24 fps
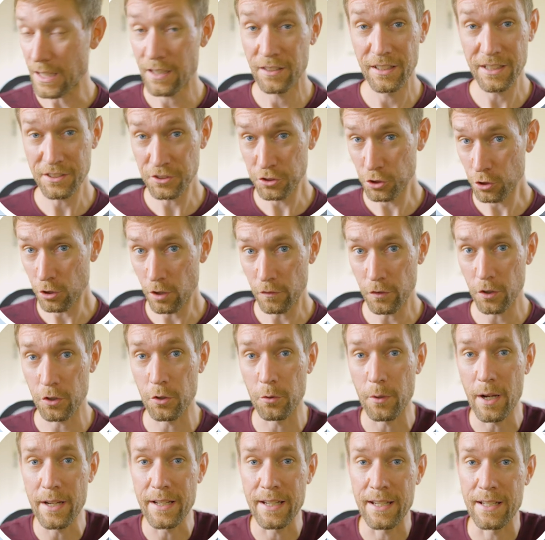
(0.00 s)
Let's look over on
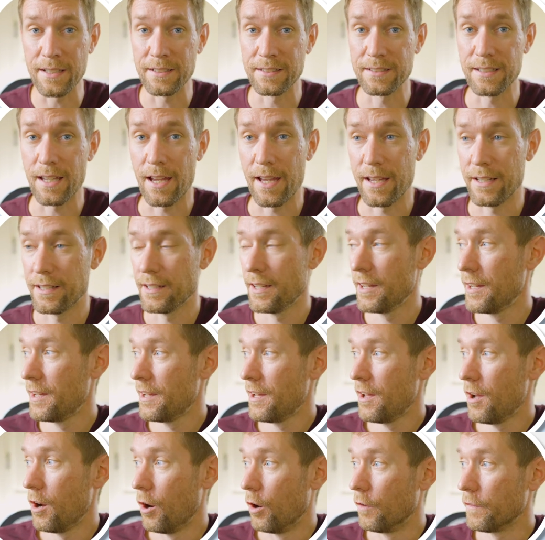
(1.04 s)
the right-hand side.
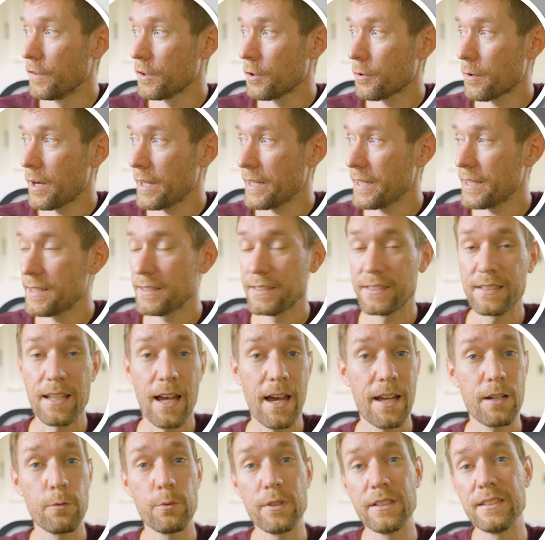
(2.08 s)
Over on the right-hand
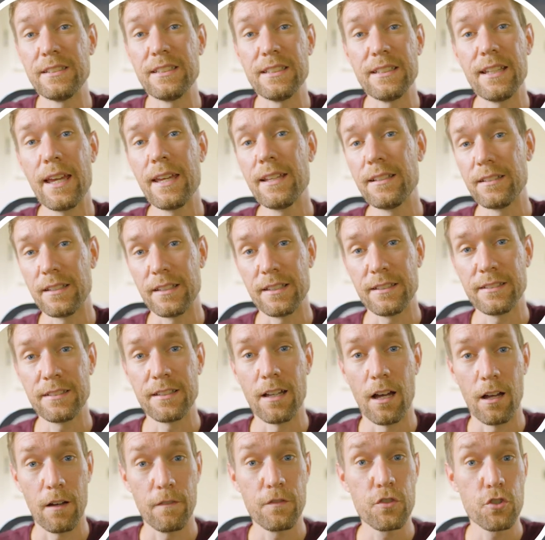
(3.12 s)
side, we see a list
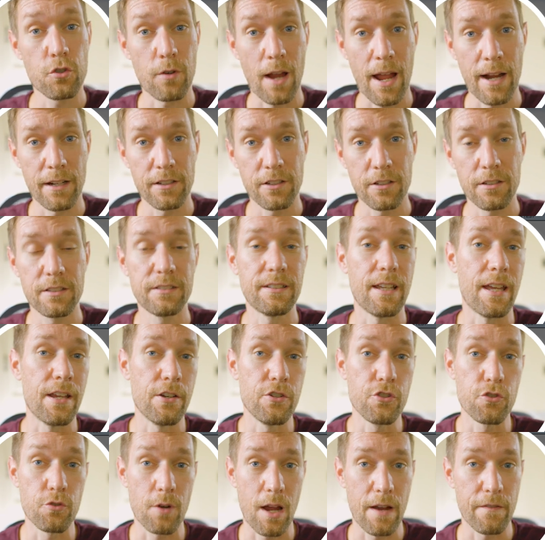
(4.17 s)
of tractors
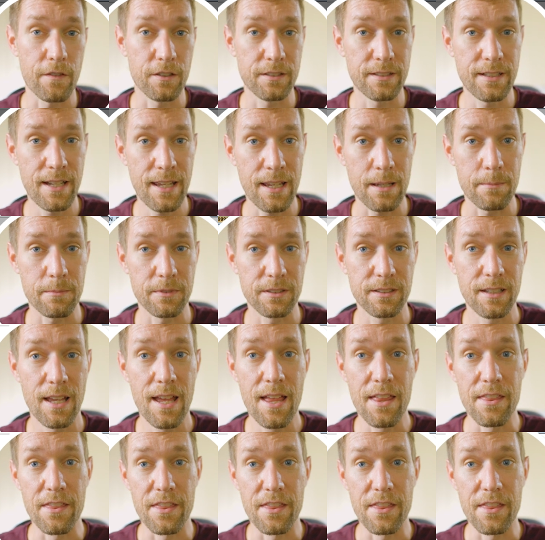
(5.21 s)
and drivers' names.